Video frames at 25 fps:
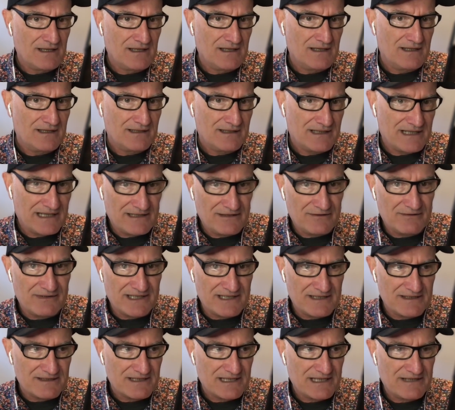
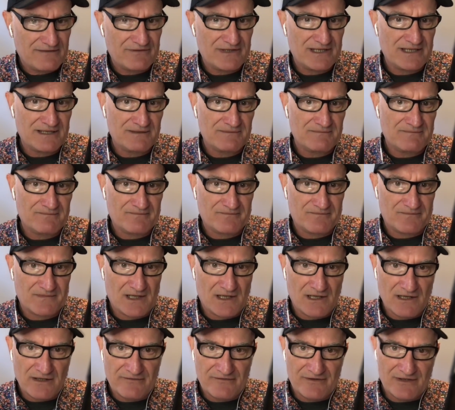Gallery covering
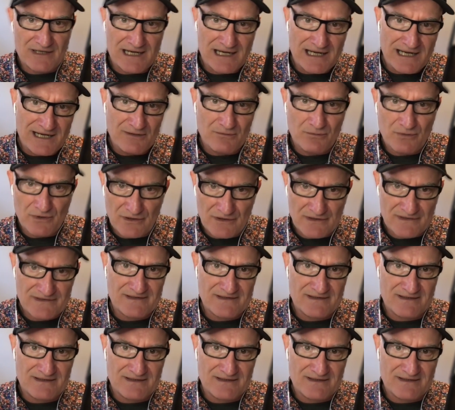over artworks that